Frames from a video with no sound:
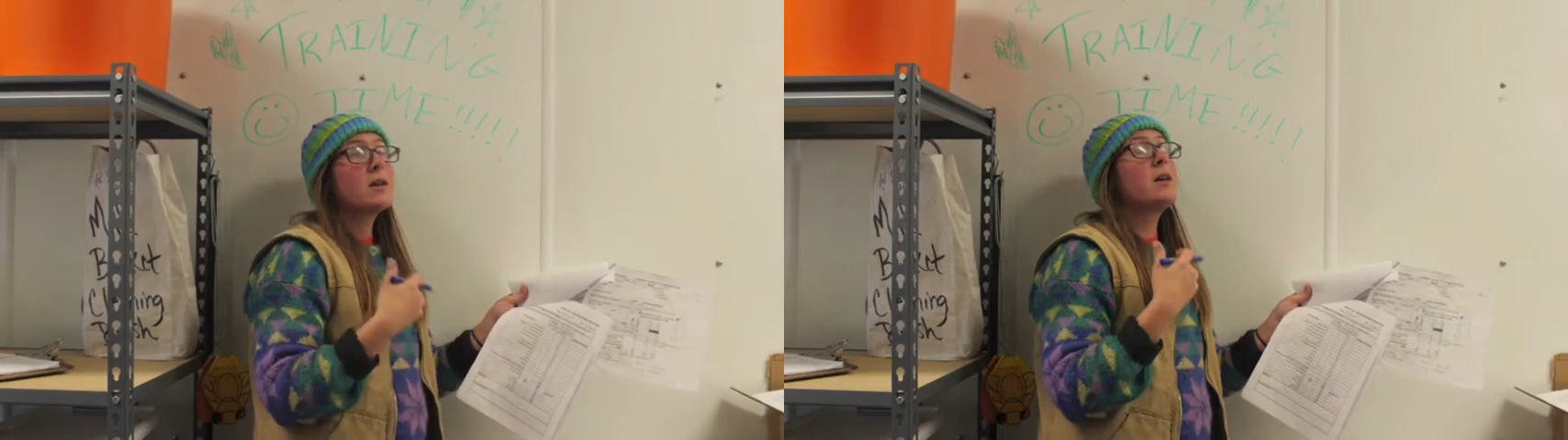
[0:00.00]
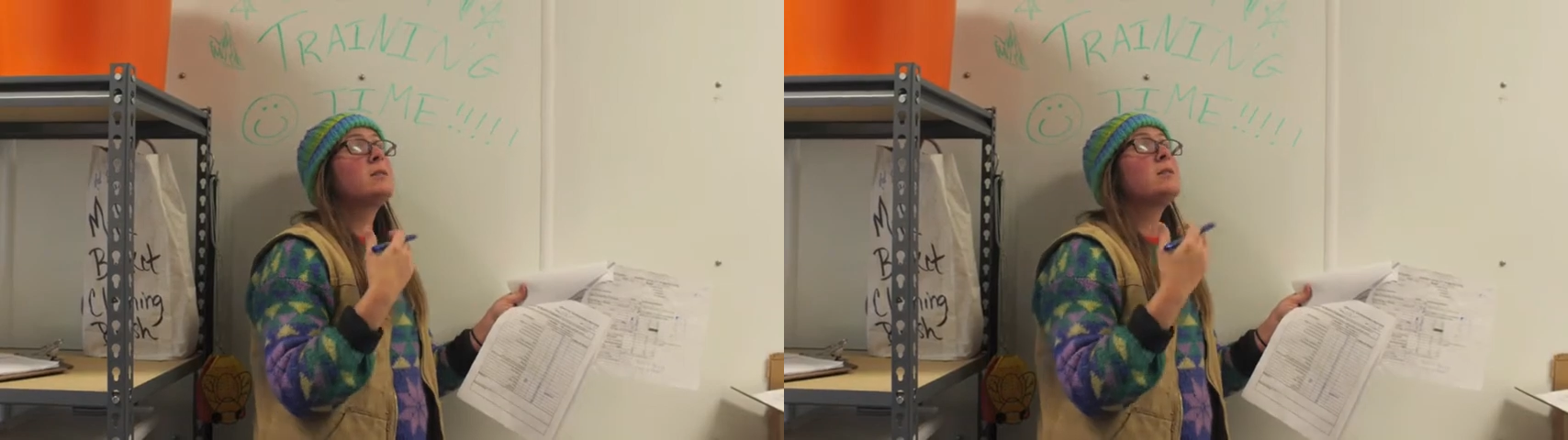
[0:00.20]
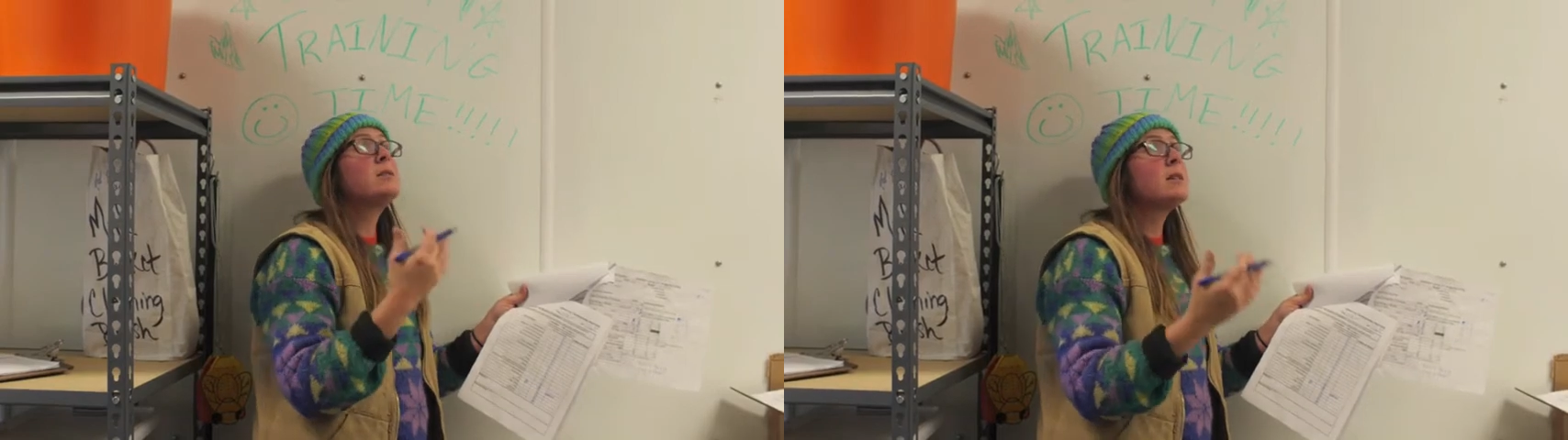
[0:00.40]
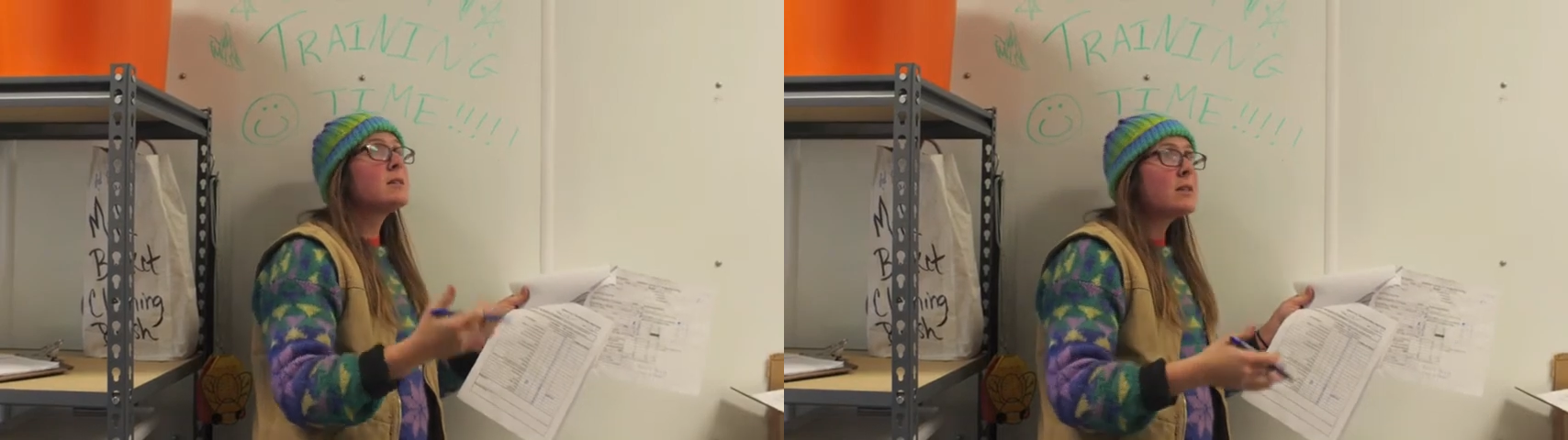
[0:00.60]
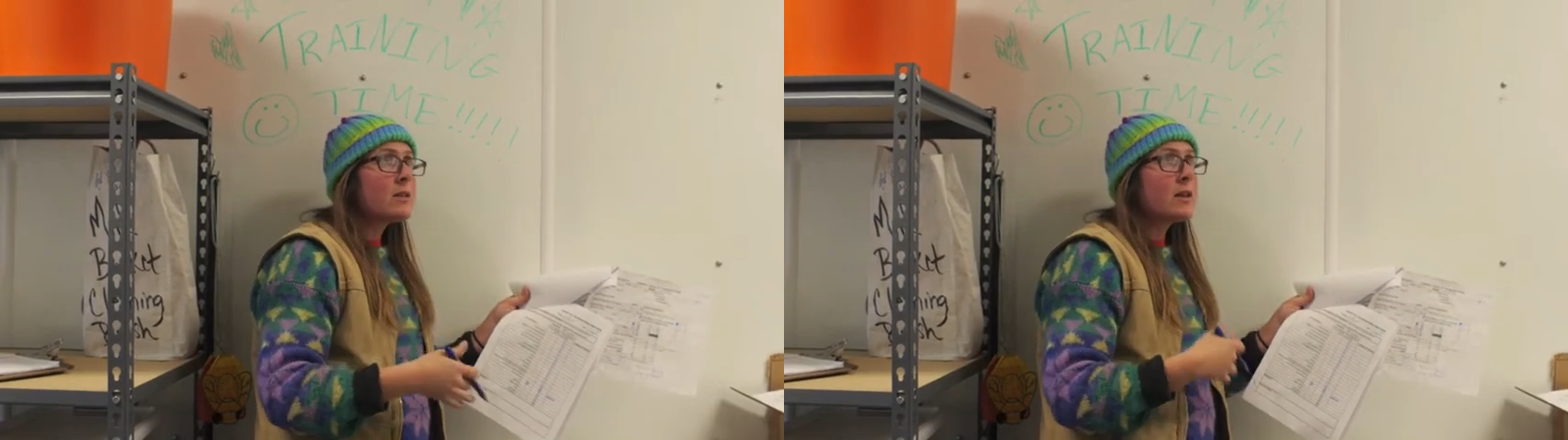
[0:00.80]

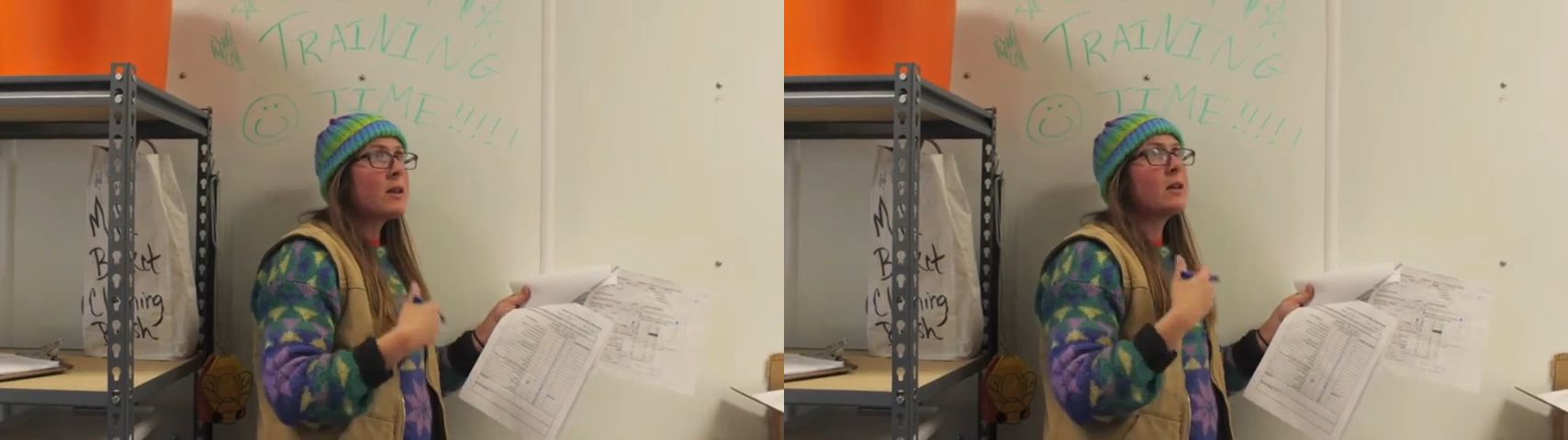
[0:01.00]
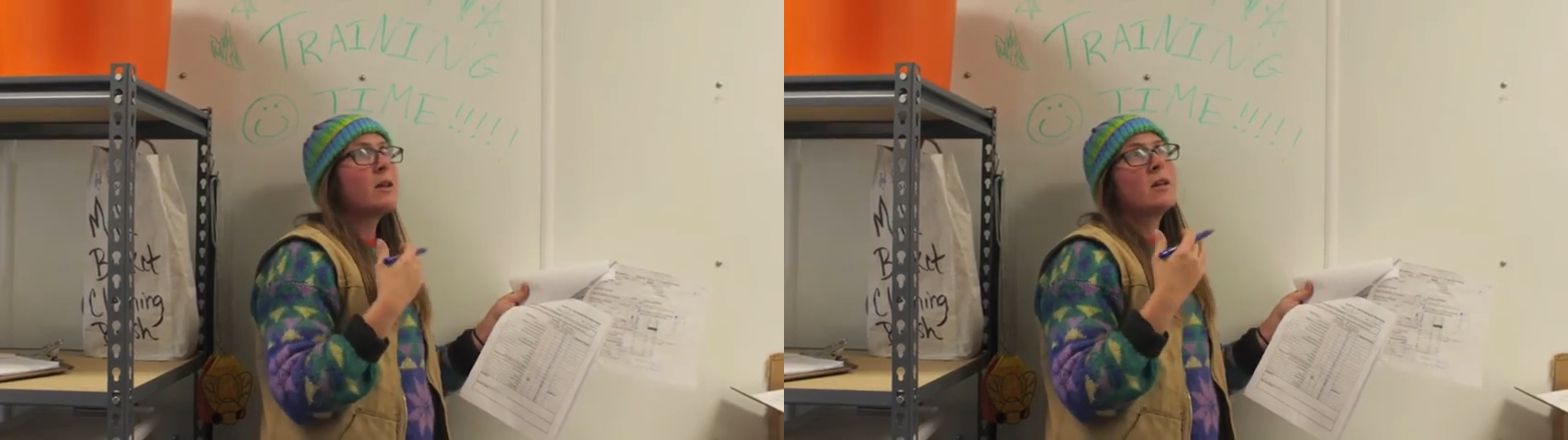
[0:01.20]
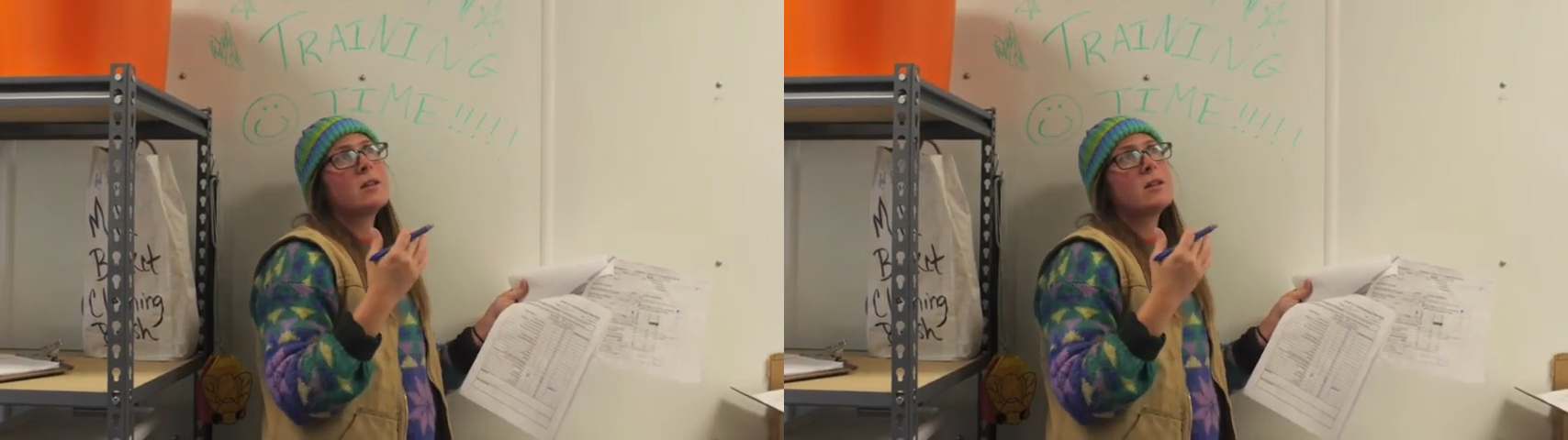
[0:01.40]
consistently